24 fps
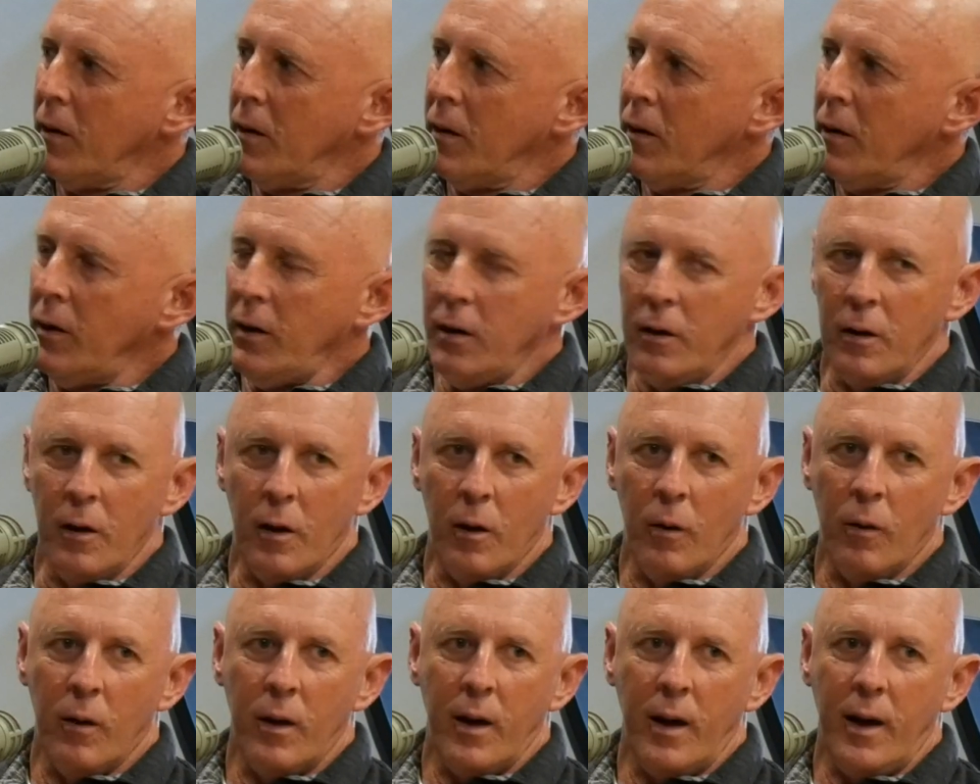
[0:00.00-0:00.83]

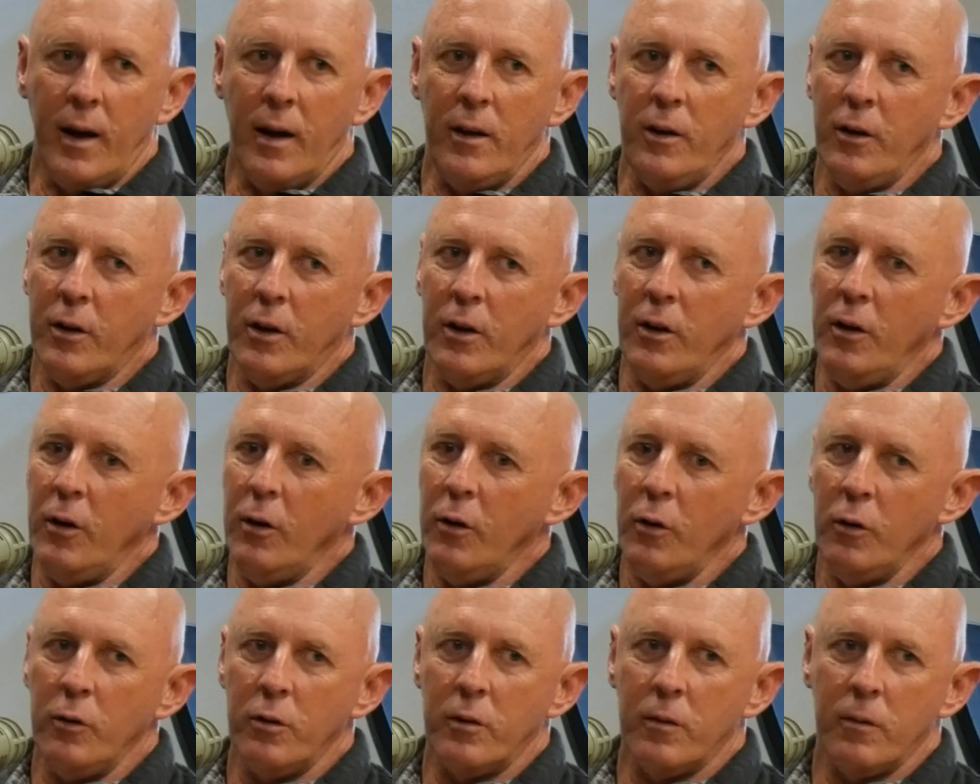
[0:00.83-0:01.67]
And you can
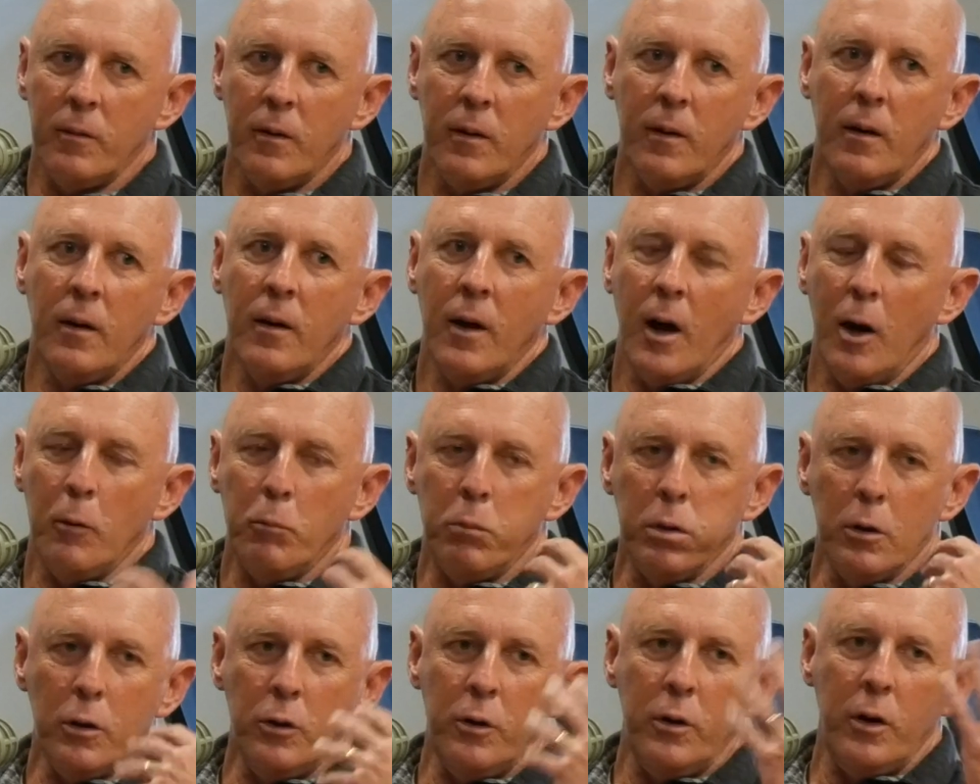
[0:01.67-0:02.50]
use a
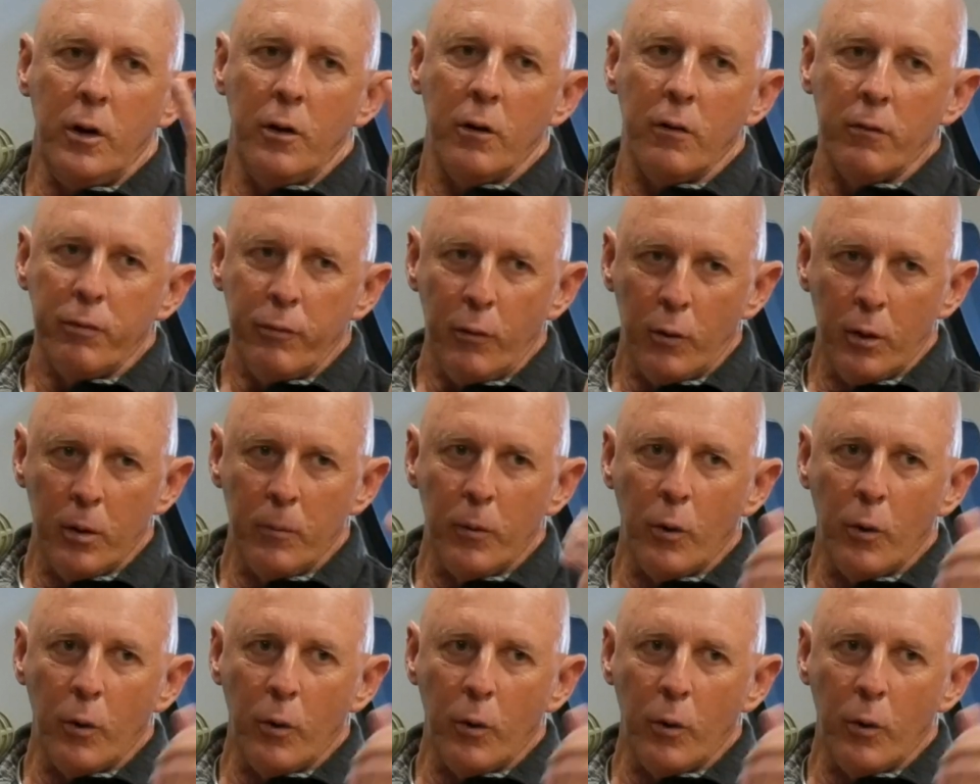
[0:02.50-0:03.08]
blue uniform,